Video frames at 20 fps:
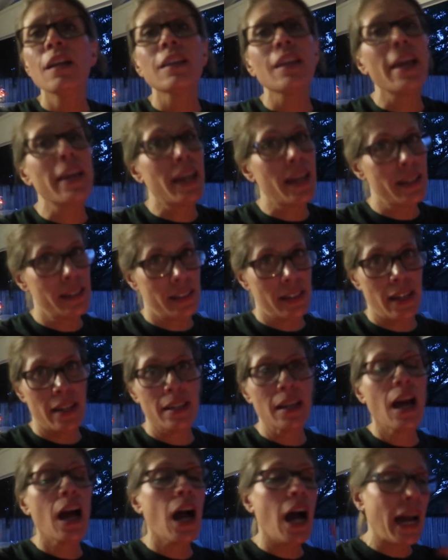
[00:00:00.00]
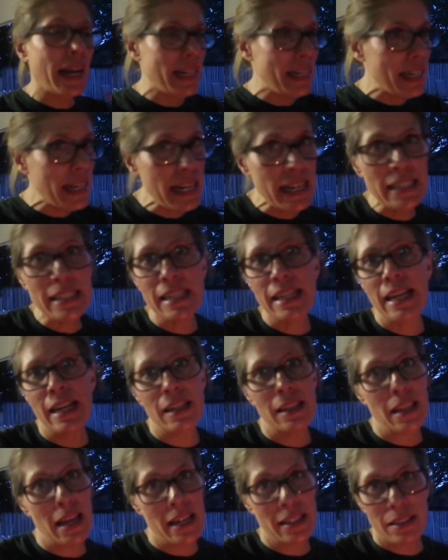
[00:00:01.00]
Like I said, I need to get
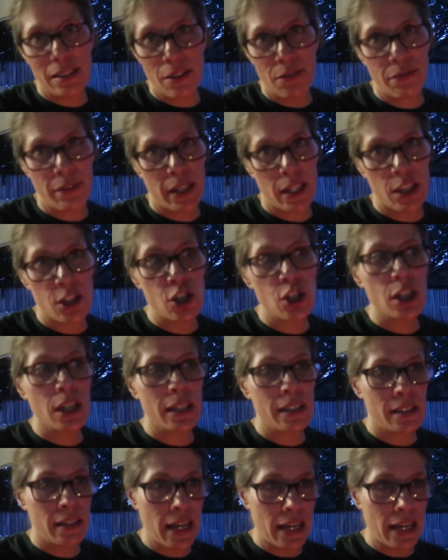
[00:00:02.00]
Alaska finished because